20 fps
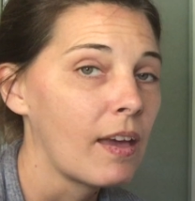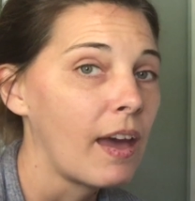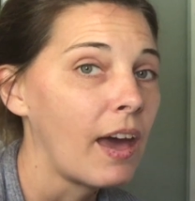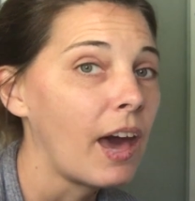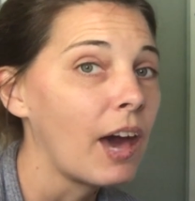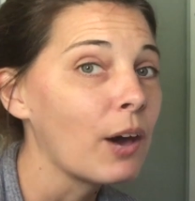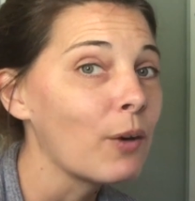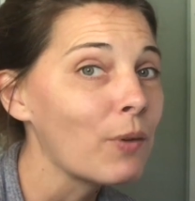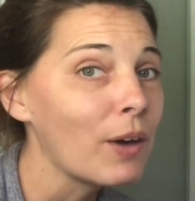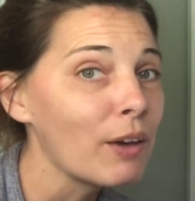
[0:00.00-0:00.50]

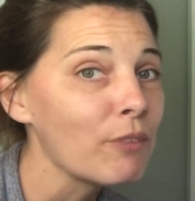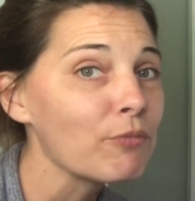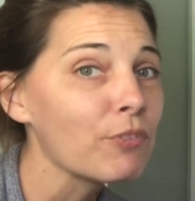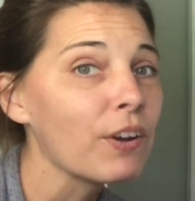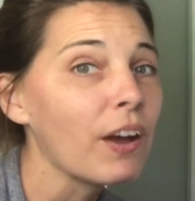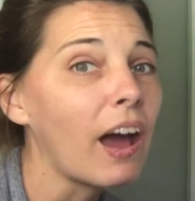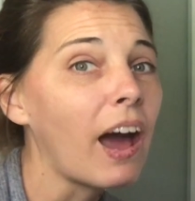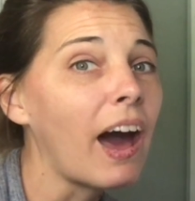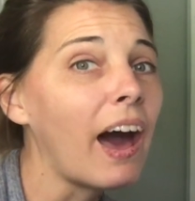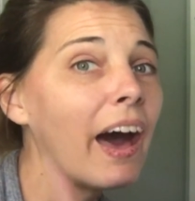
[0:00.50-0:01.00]

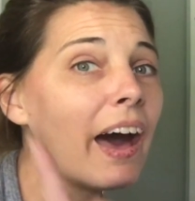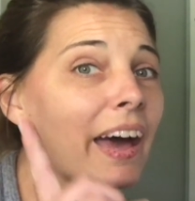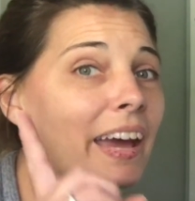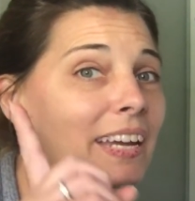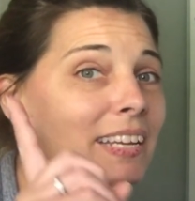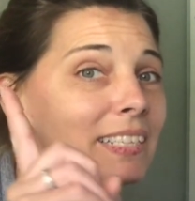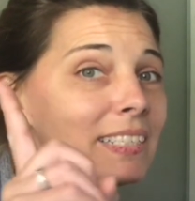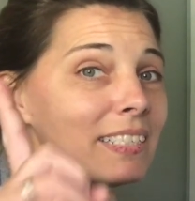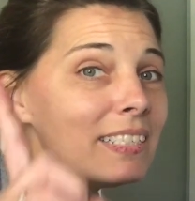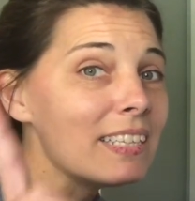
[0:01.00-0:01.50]
However,
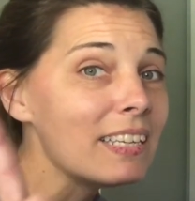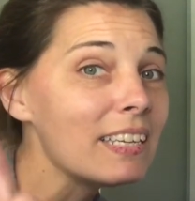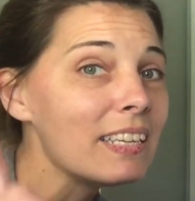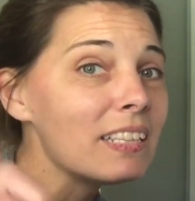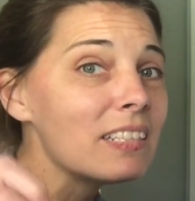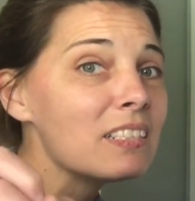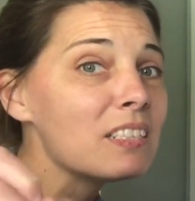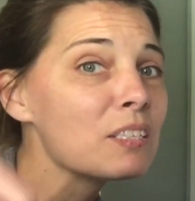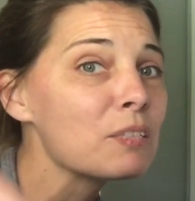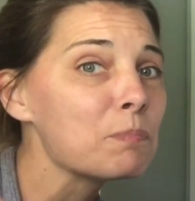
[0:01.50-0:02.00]
I
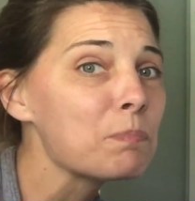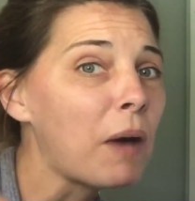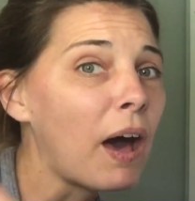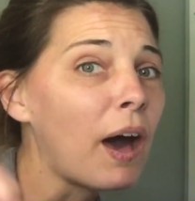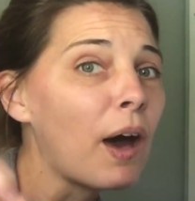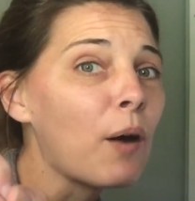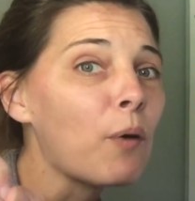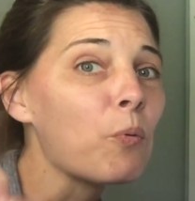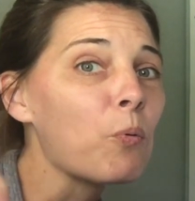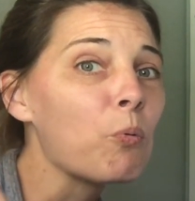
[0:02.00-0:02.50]
did
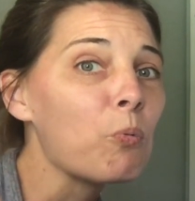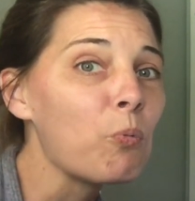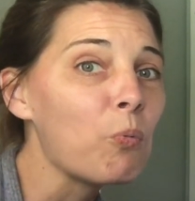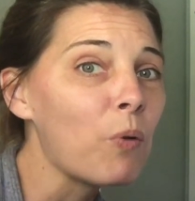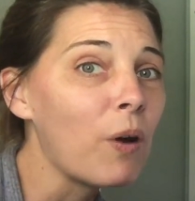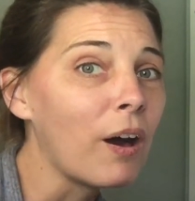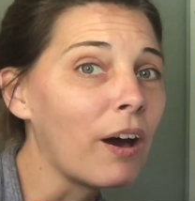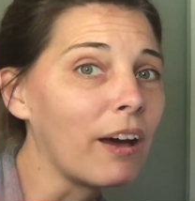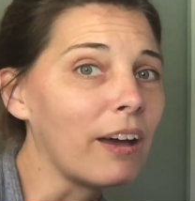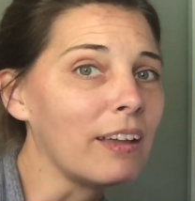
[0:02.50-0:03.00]
spot
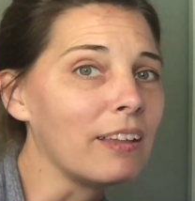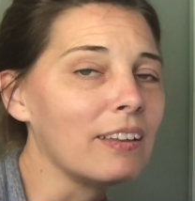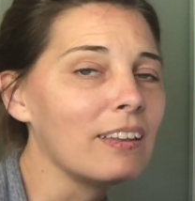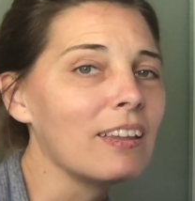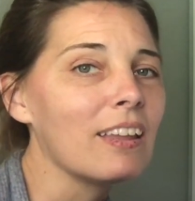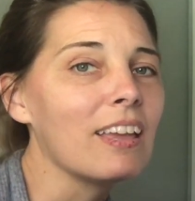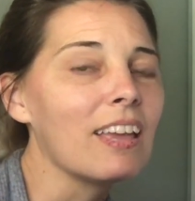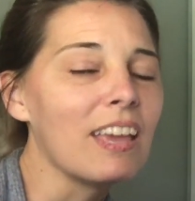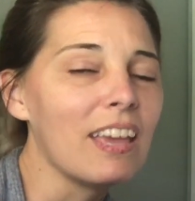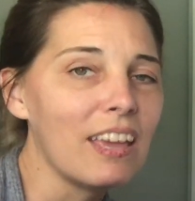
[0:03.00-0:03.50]
one
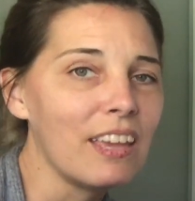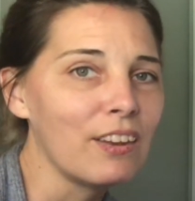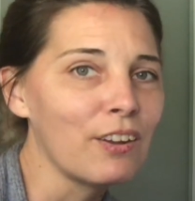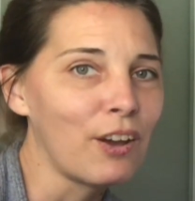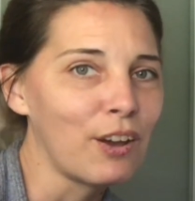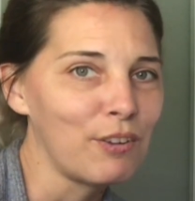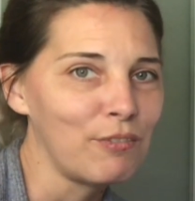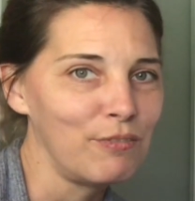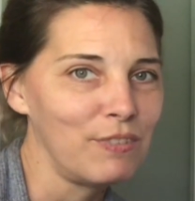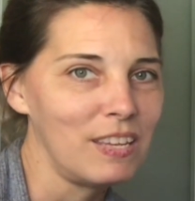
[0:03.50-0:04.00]
in
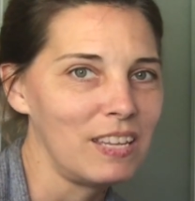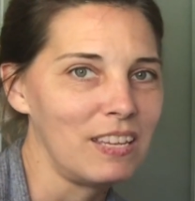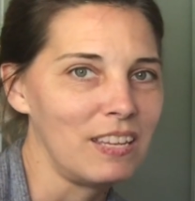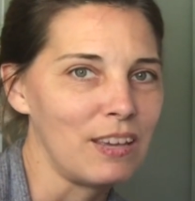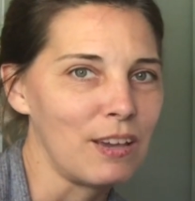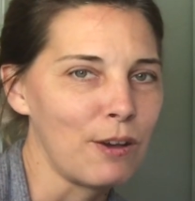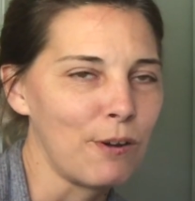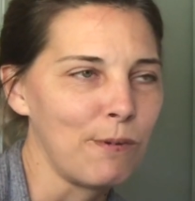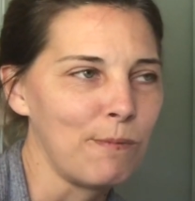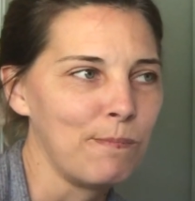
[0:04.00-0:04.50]
our
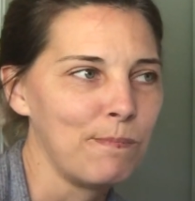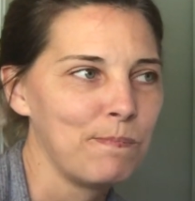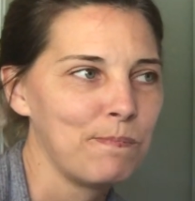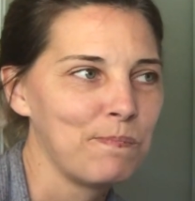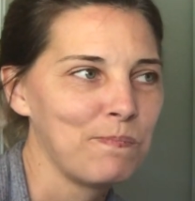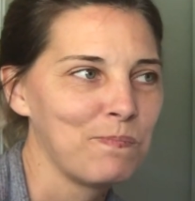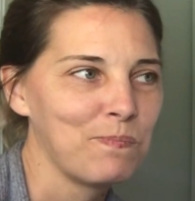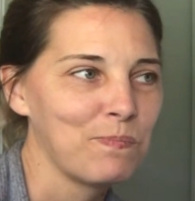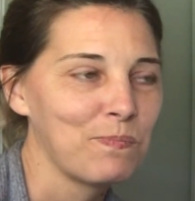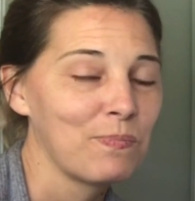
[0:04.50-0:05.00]
video.
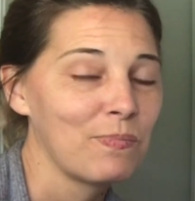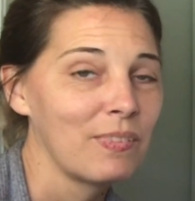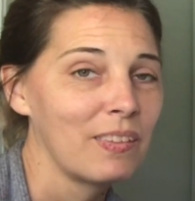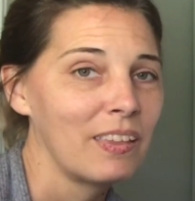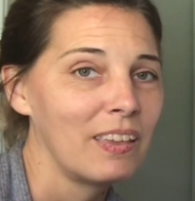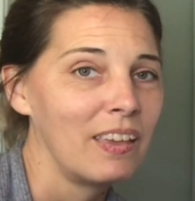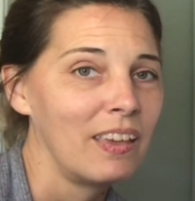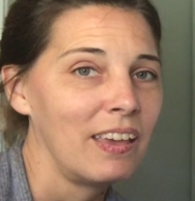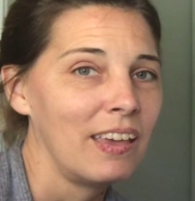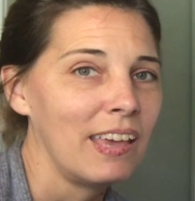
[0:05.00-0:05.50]

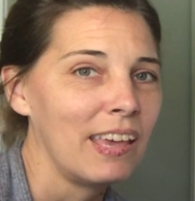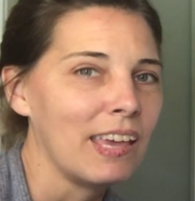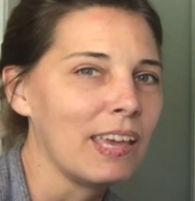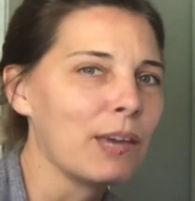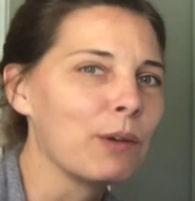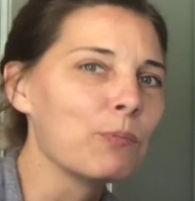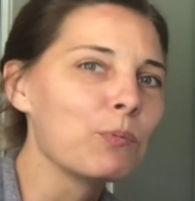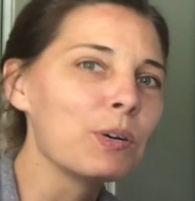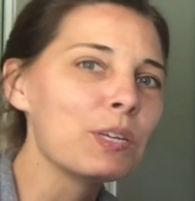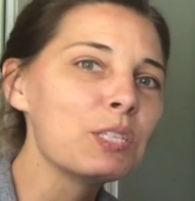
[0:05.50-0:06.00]

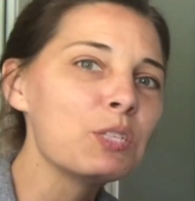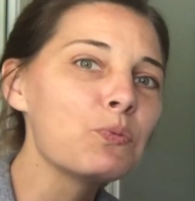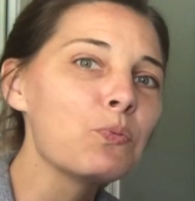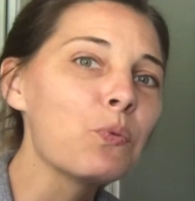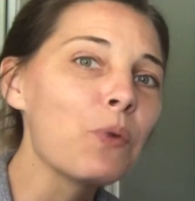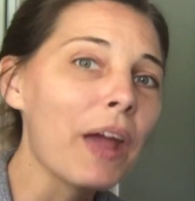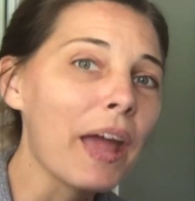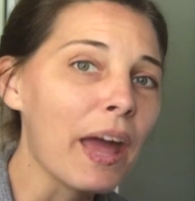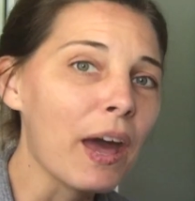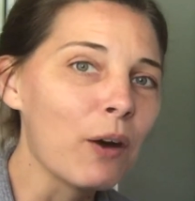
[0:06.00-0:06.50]
It was
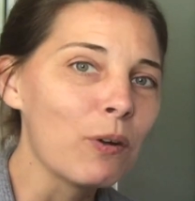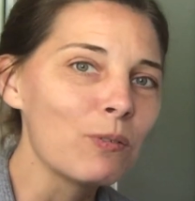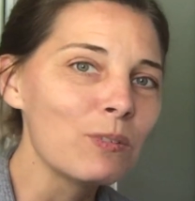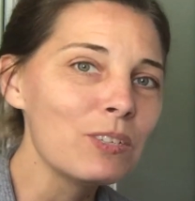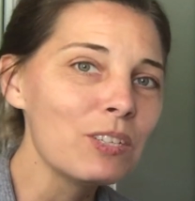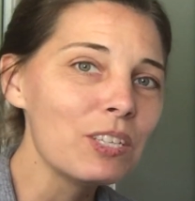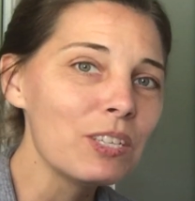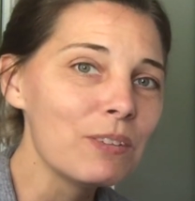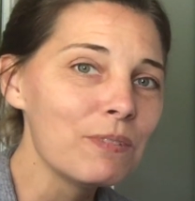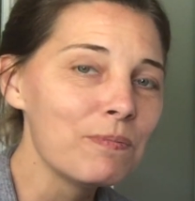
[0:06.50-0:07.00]

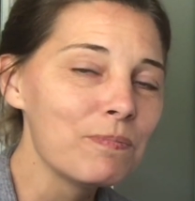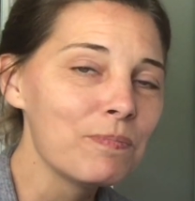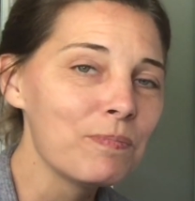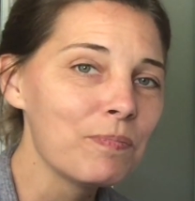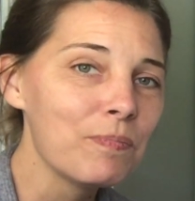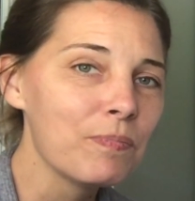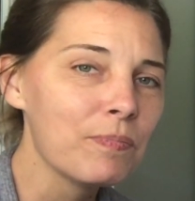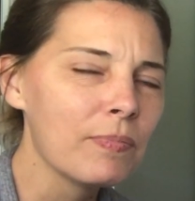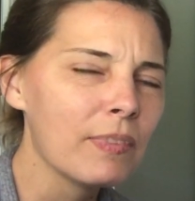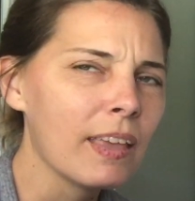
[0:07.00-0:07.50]
round.
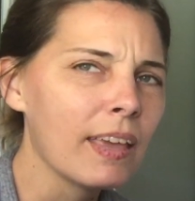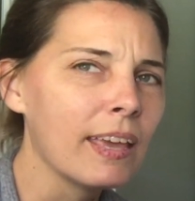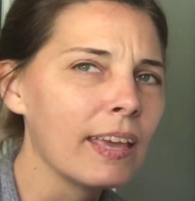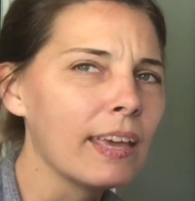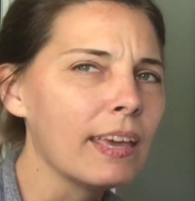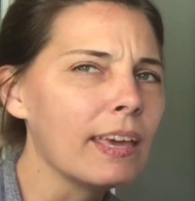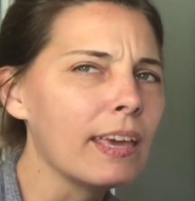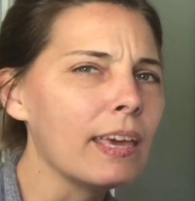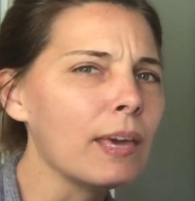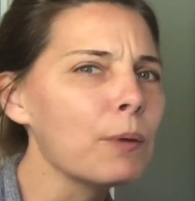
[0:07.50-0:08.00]

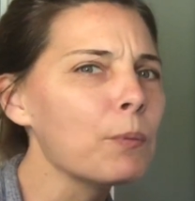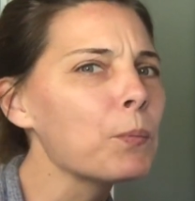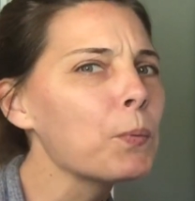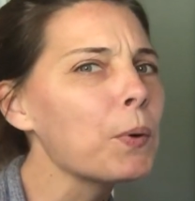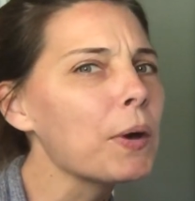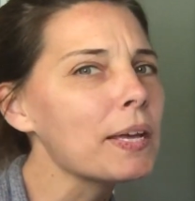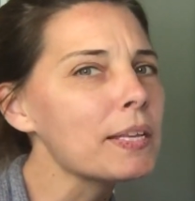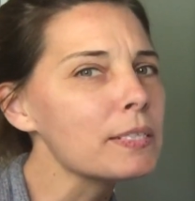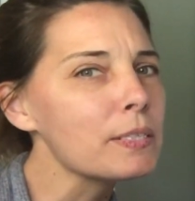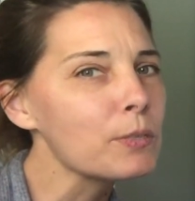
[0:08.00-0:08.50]
It
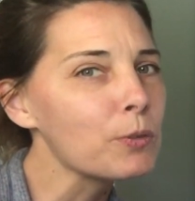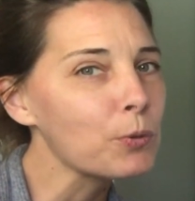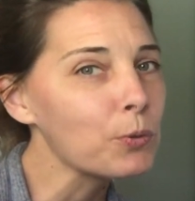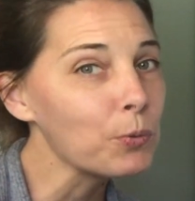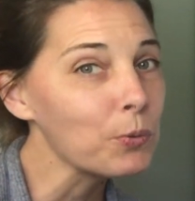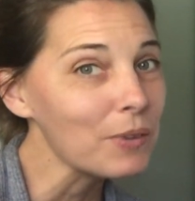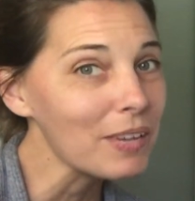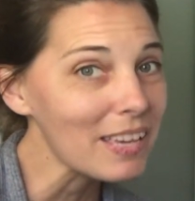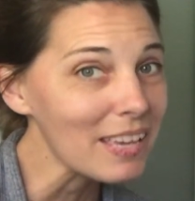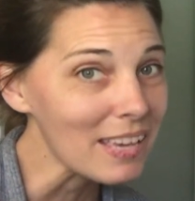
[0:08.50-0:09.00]
was
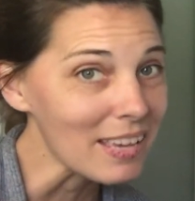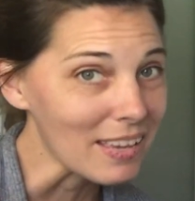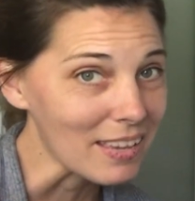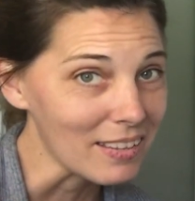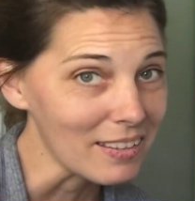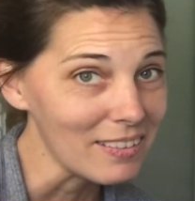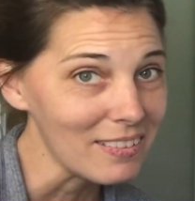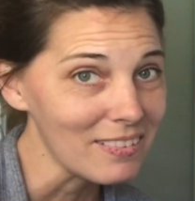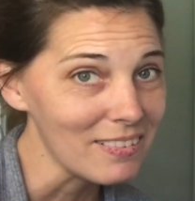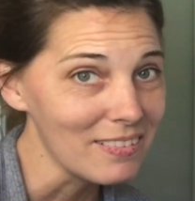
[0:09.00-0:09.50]

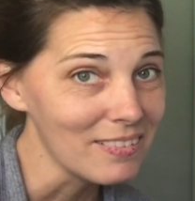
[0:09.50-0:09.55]
green.